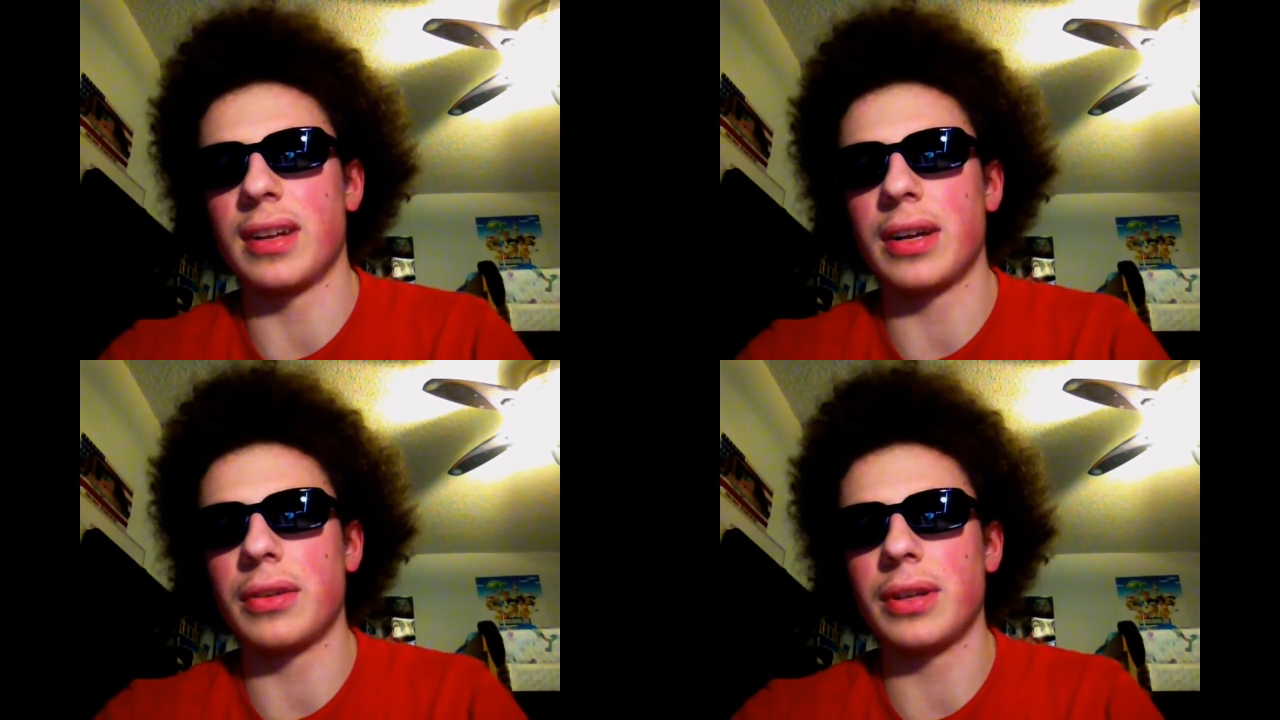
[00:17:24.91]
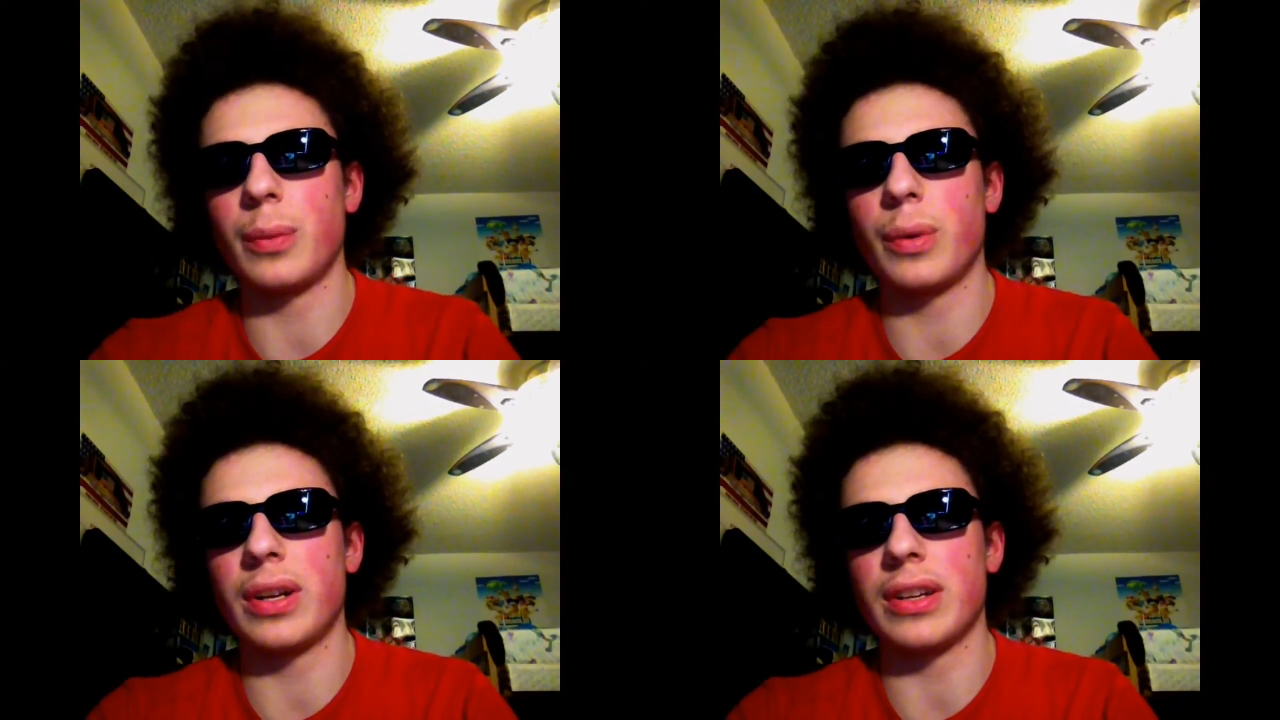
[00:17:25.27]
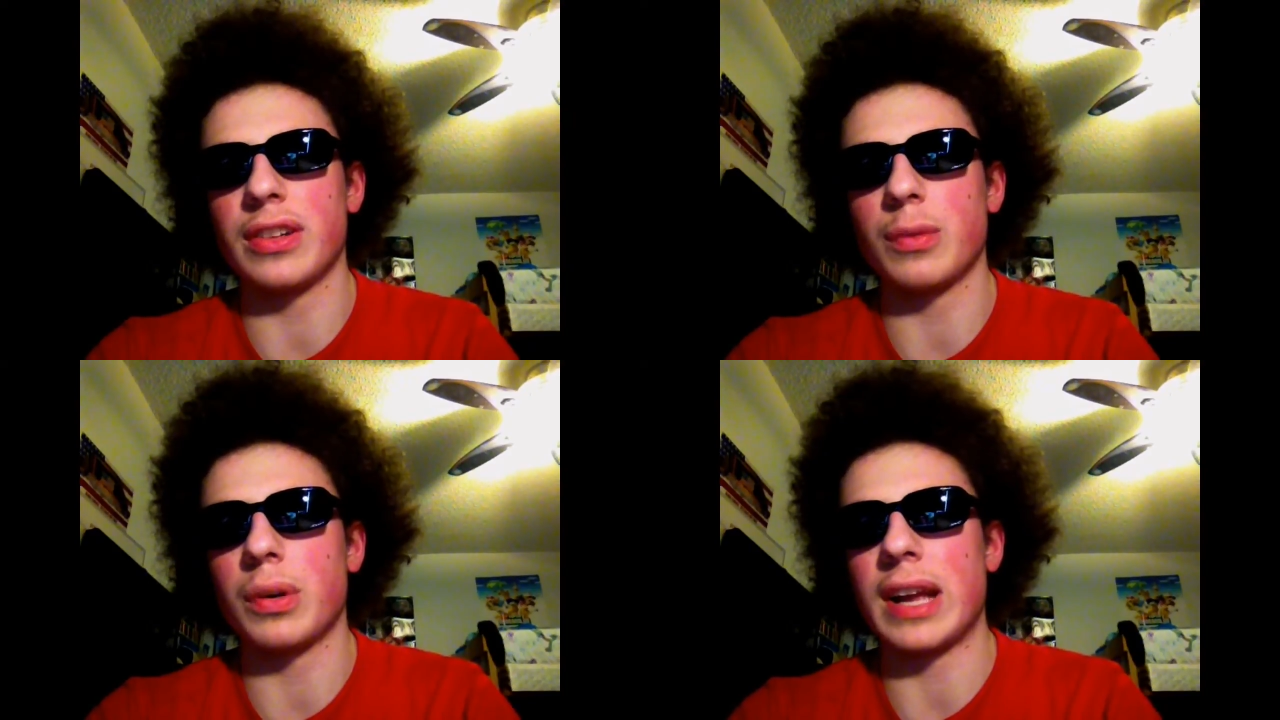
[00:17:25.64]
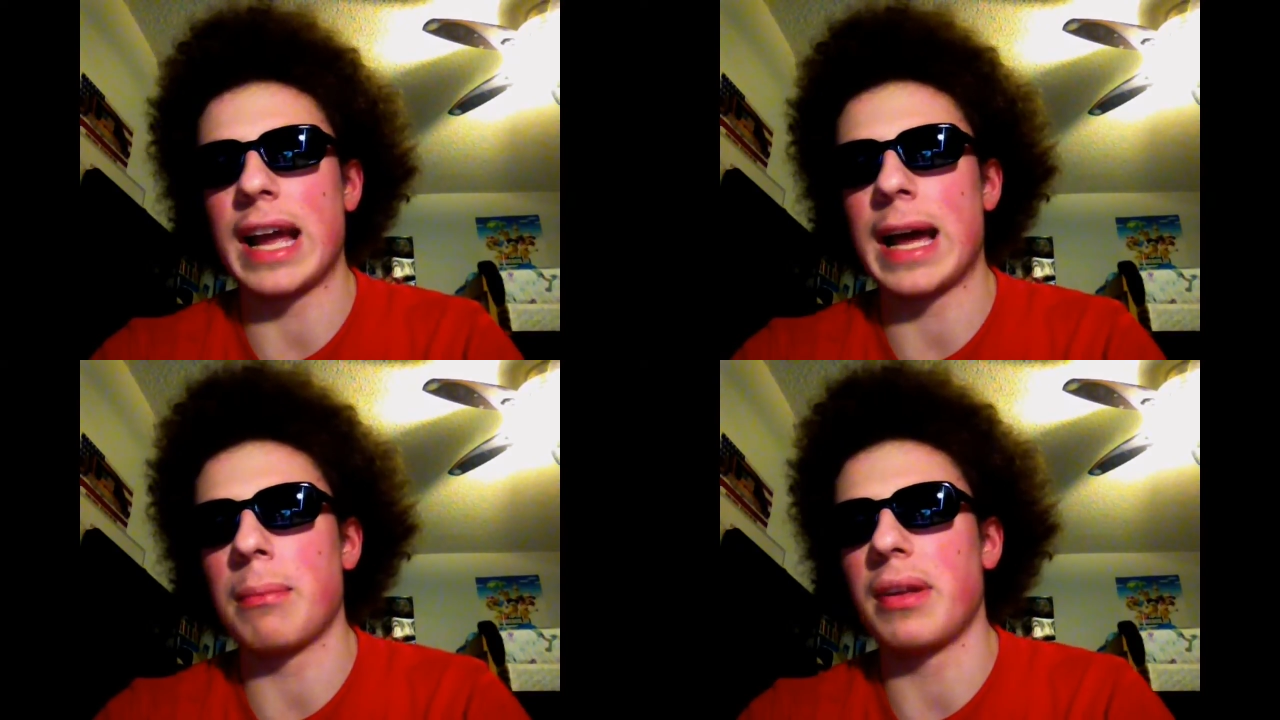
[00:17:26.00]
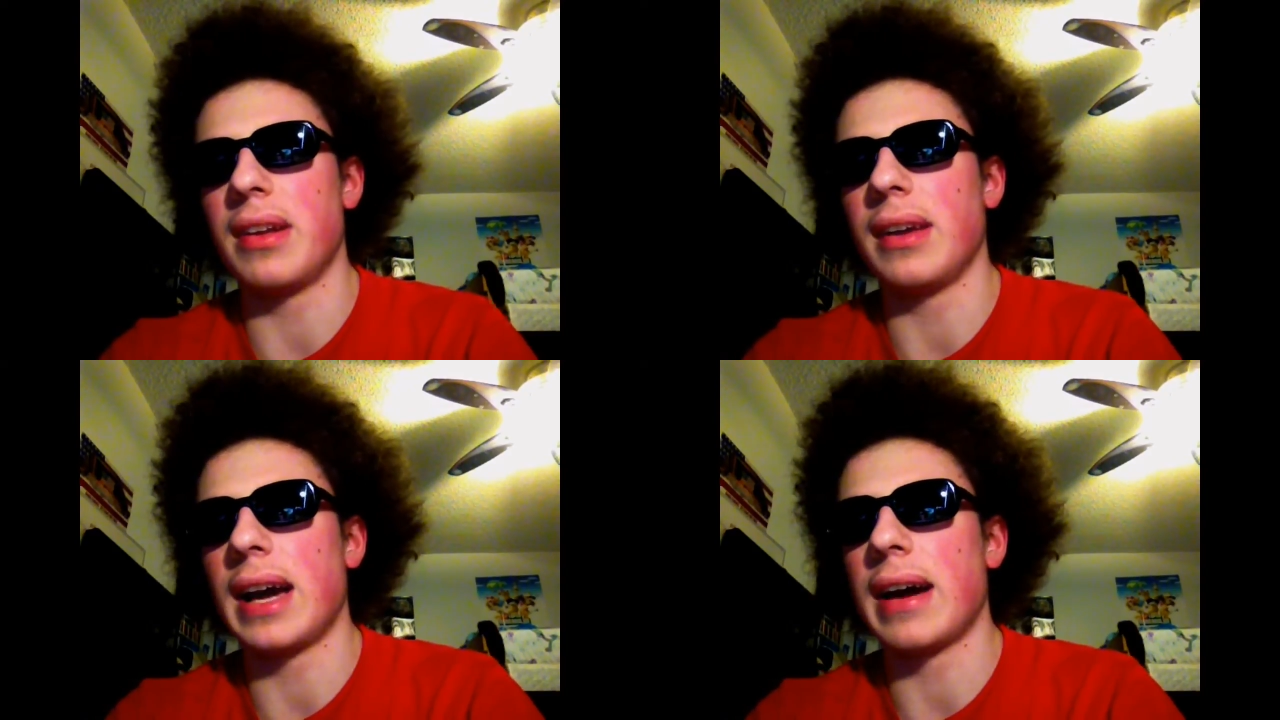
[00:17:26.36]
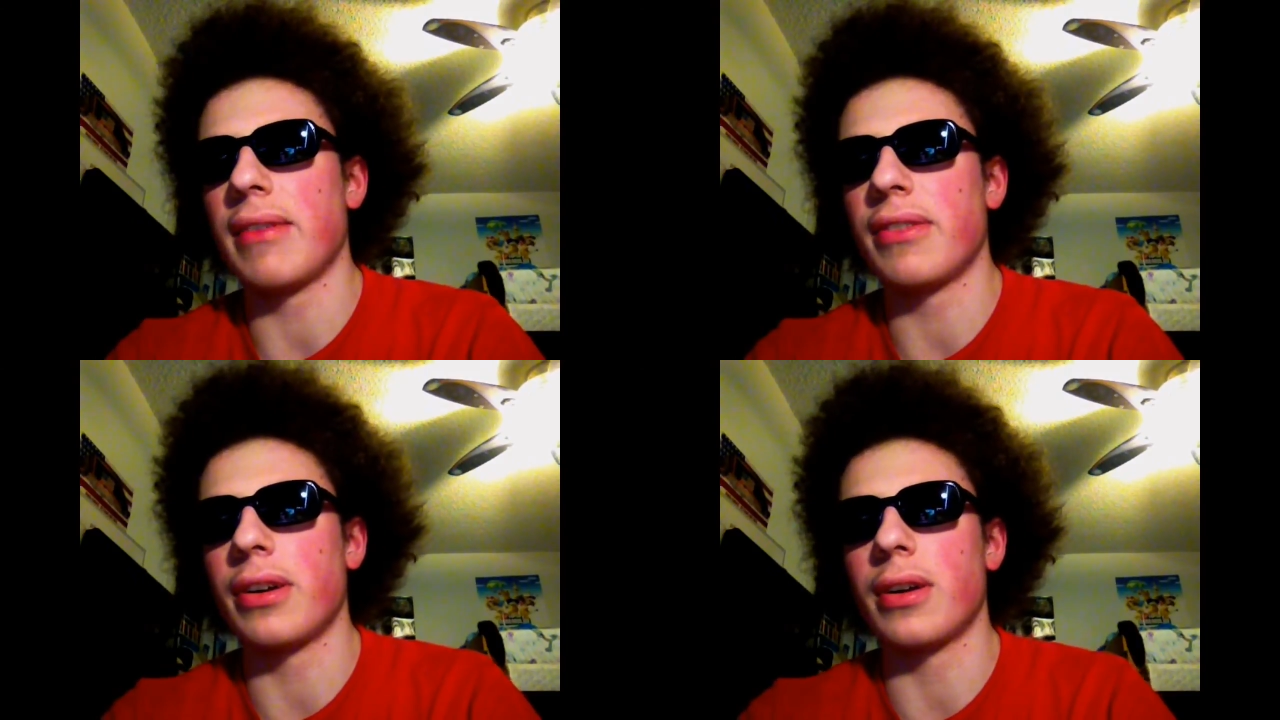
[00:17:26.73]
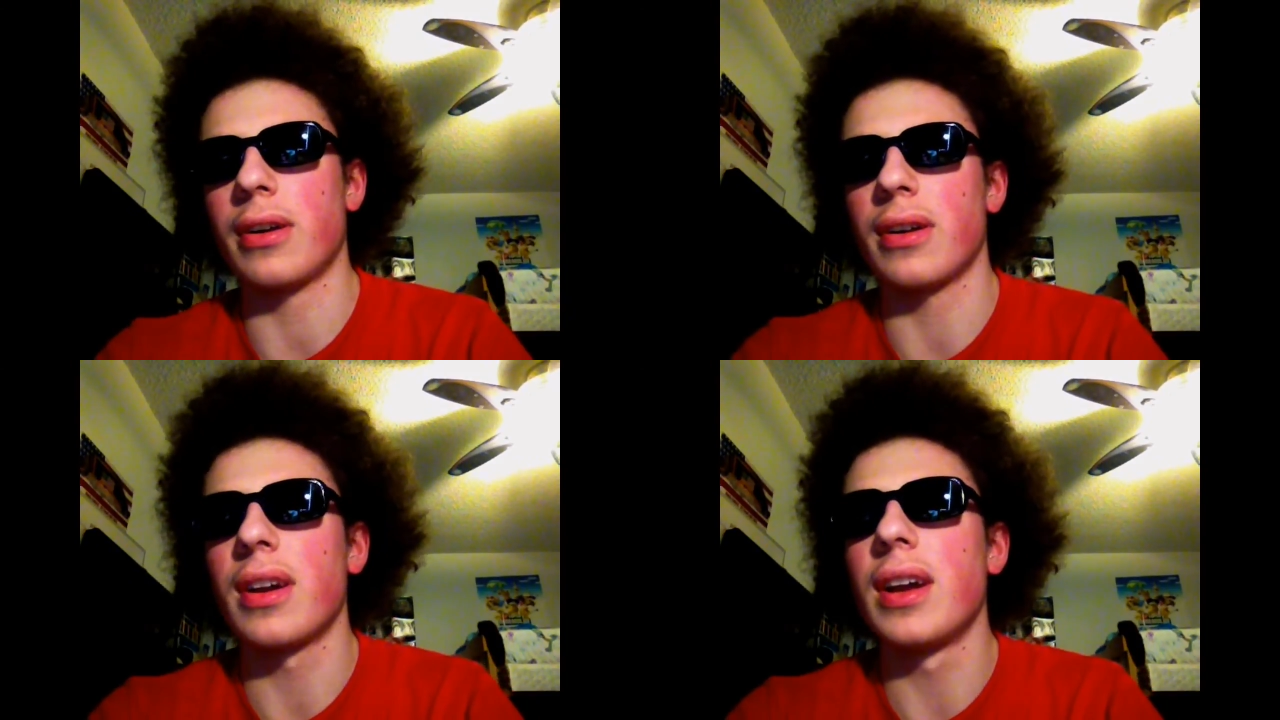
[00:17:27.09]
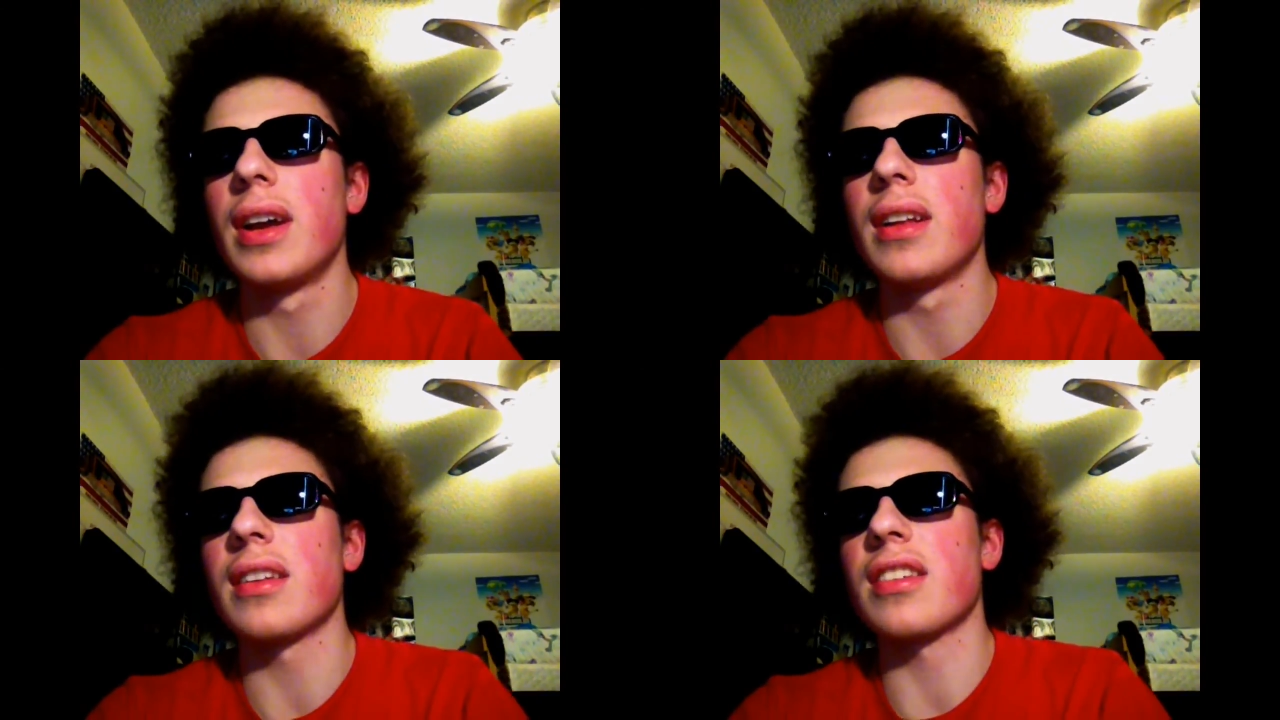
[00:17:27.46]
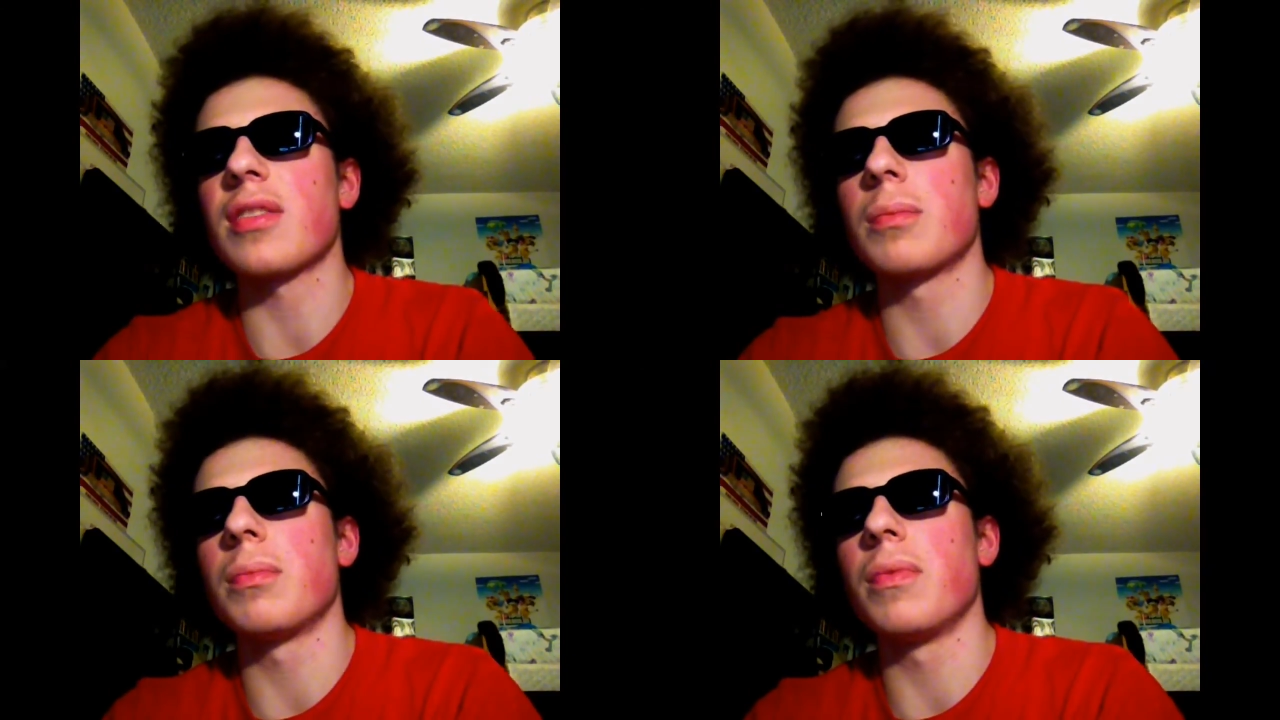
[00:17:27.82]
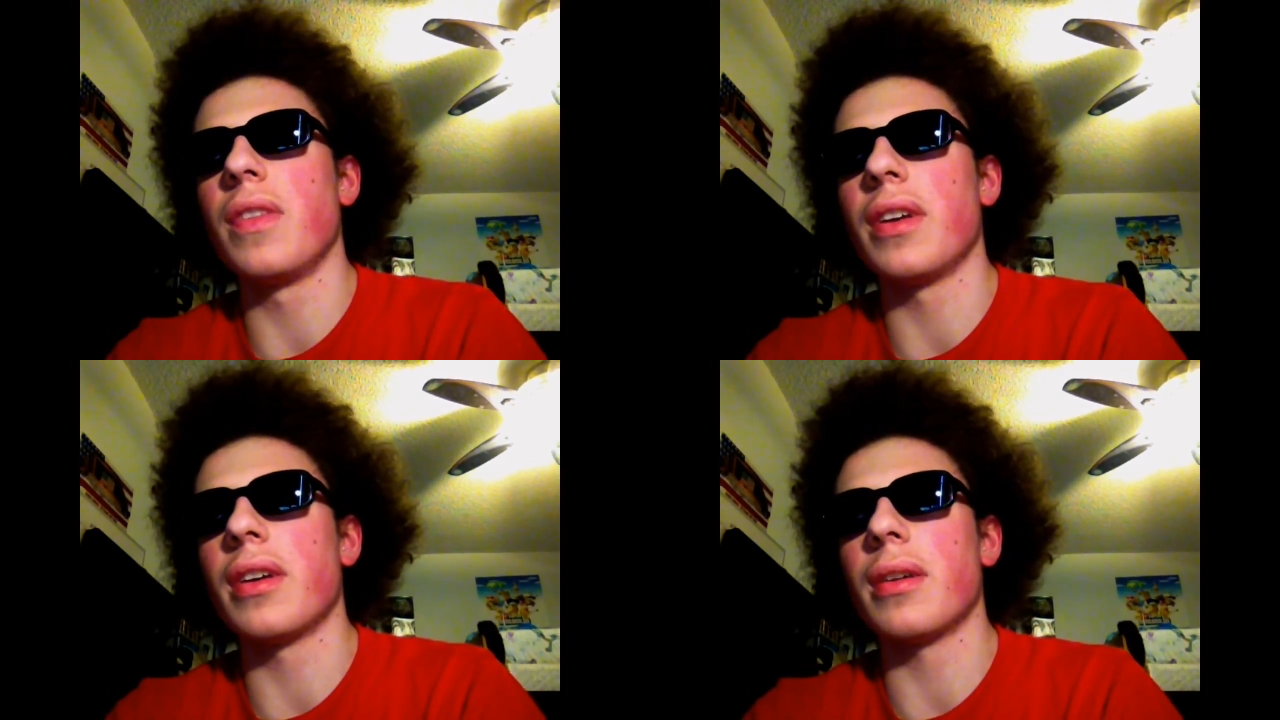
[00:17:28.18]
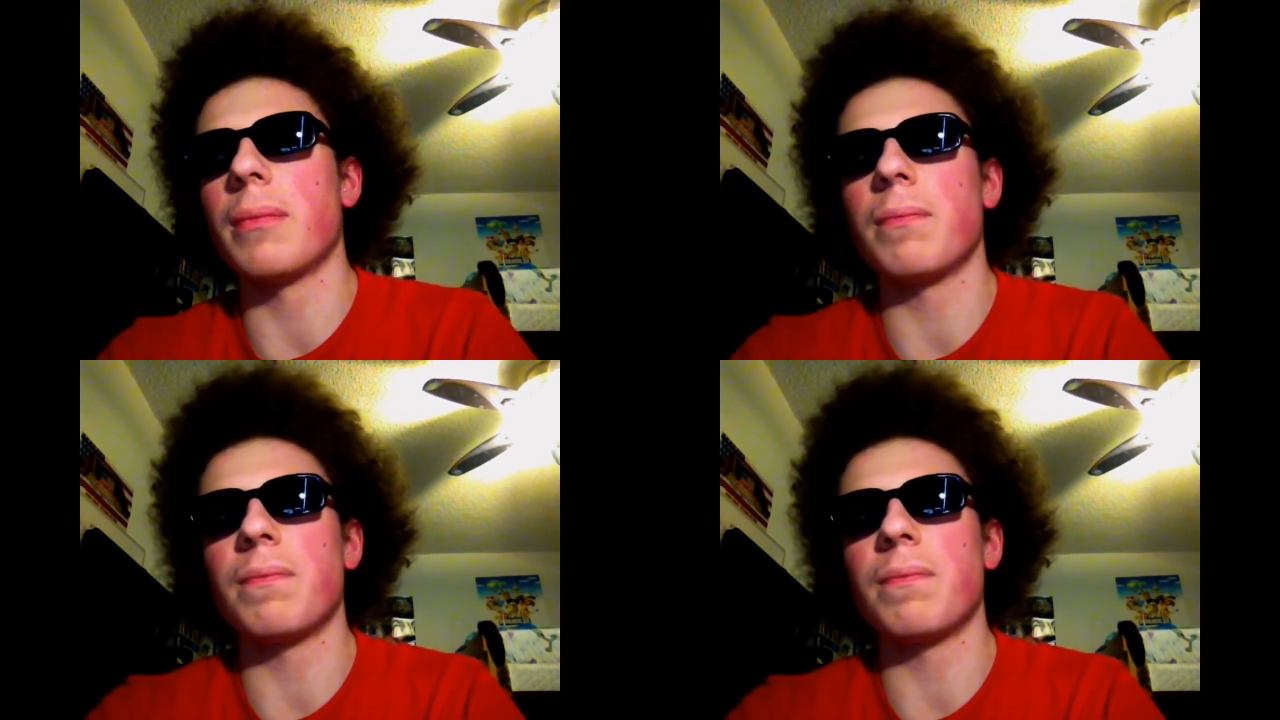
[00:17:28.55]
I only witnessed what happened after the